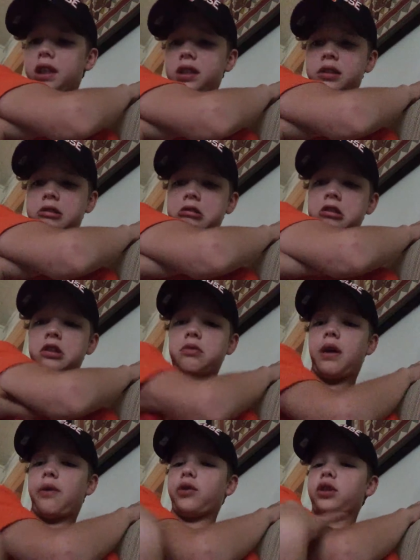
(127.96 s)
like,
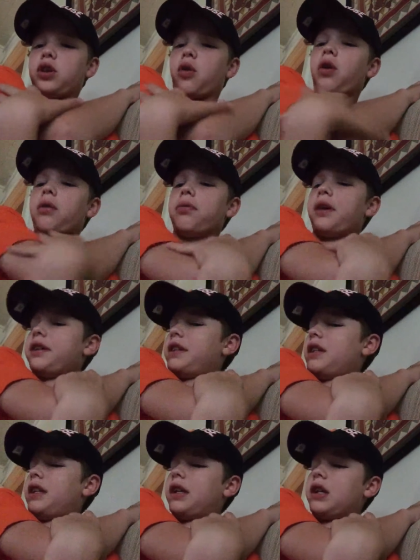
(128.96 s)
while we're going
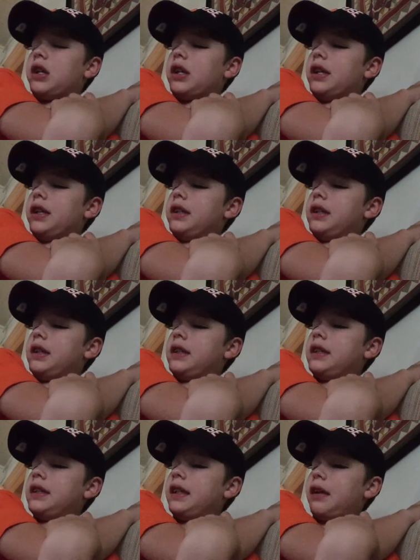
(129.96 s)
places, because
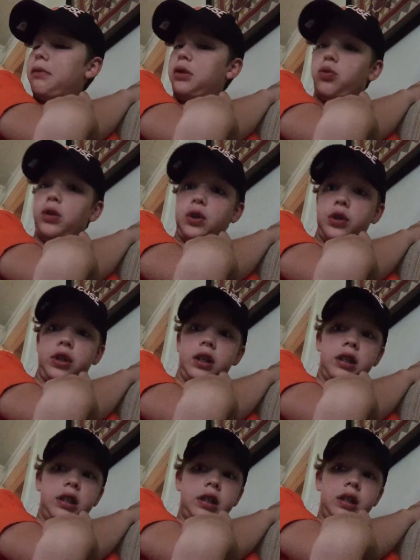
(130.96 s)
that'd be weird,
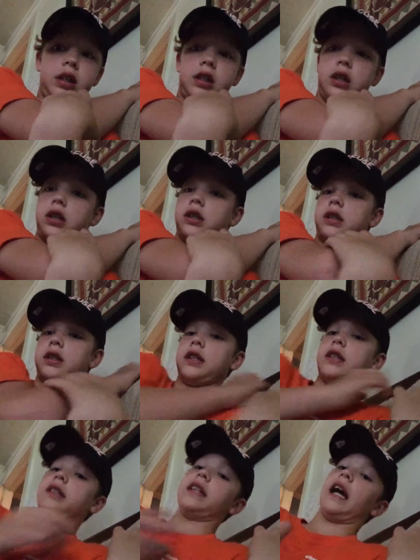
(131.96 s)
because
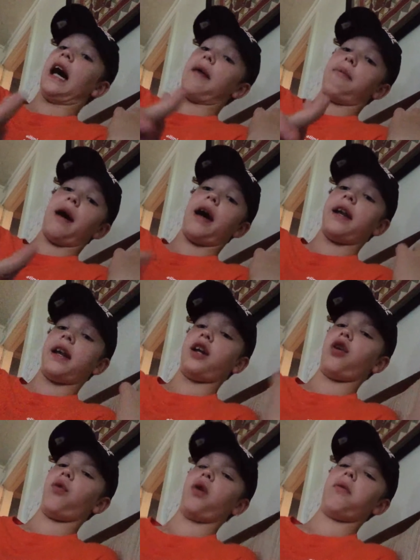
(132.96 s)
this is an iPad, and
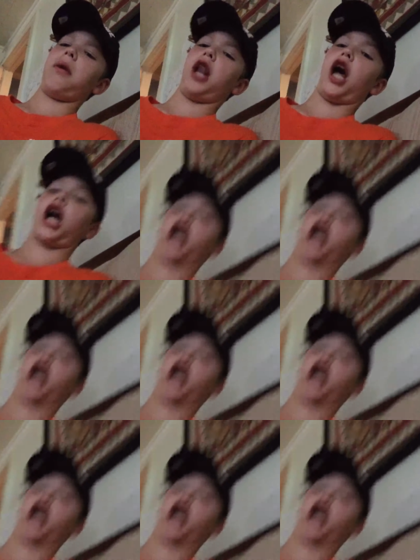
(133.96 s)
I don't want to do